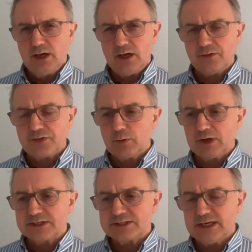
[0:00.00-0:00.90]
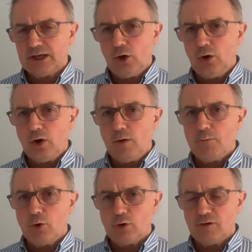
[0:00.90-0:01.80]
And I think we're going to see a lot
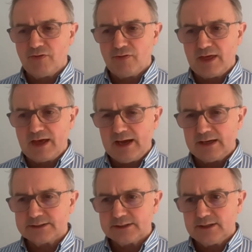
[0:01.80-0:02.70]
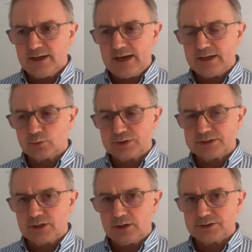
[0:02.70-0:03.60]
more of that as we
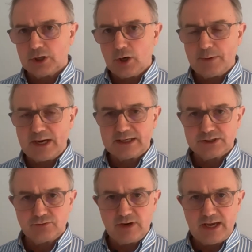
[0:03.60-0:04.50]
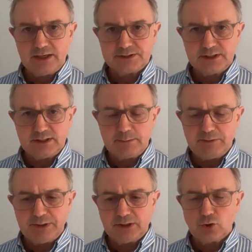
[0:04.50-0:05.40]
start to go back into reality. There may have
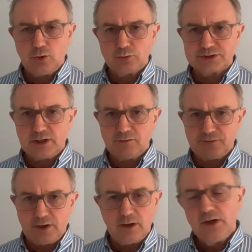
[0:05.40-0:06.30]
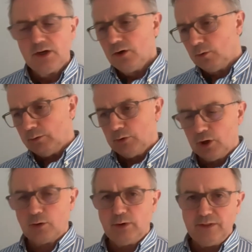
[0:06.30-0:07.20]
been calls so far who will
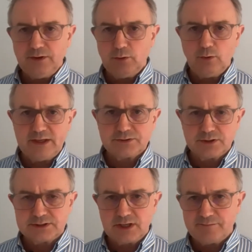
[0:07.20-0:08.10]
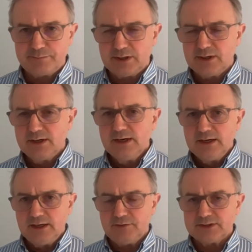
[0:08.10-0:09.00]
work with you and all that sort of stuff, but
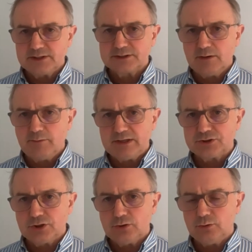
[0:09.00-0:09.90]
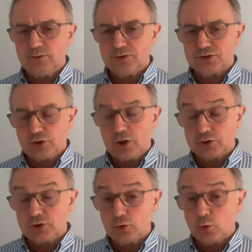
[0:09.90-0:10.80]
if it doesn't come around too
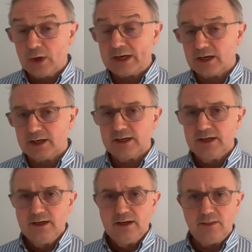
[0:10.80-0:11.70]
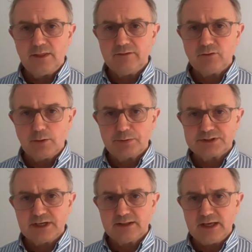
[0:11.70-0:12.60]
quickly, they've got to
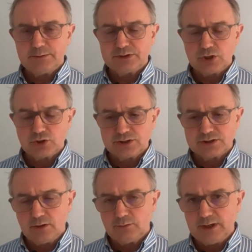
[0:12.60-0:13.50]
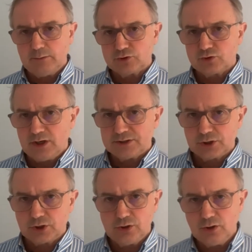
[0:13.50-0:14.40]
protect their position. So they would try and
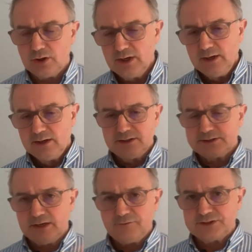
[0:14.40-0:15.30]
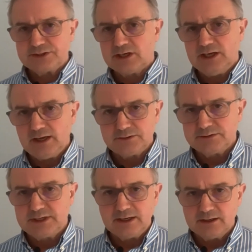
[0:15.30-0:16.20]
secure, say, physically a
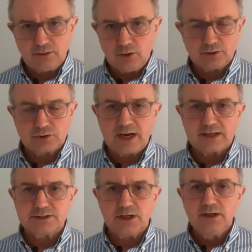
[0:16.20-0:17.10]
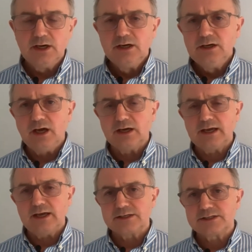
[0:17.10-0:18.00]
digger or a tractor
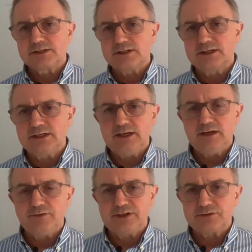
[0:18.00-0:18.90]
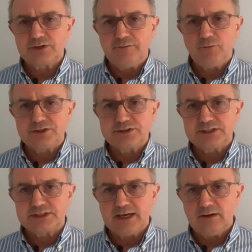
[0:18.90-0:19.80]
against the invoice
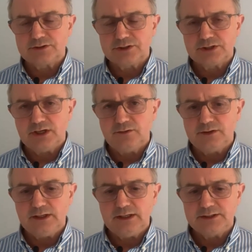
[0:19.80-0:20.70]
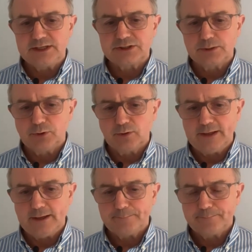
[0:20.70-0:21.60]
discounters and the debtor book
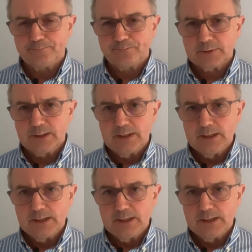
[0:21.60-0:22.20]
there.